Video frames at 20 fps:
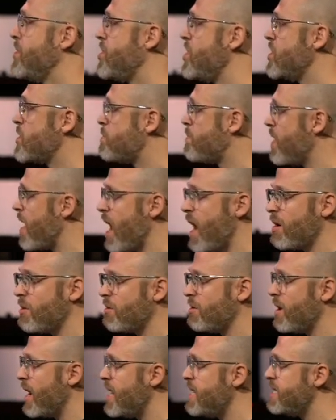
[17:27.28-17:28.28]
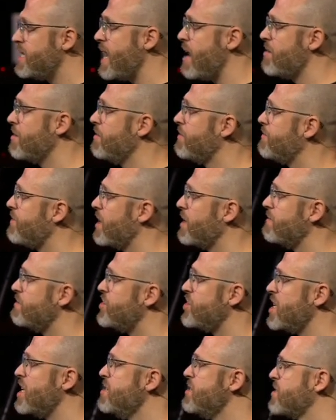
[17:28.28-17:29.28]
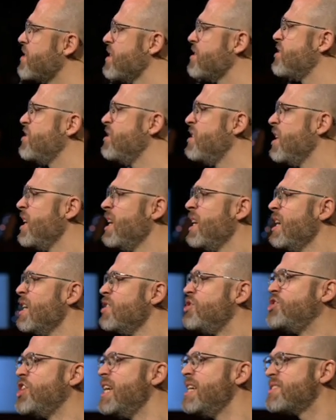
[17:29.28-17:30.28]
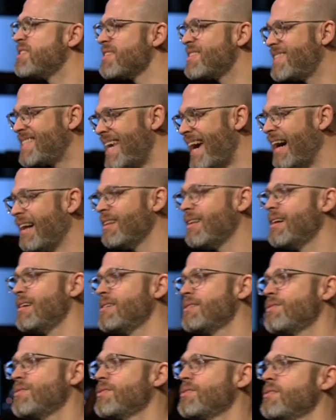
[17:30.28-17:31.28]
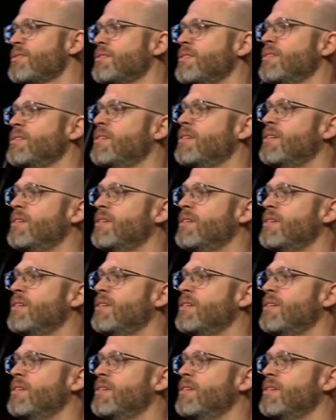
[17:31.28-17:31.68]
She's brought right down in front of Jesus. "Jesus, tell us,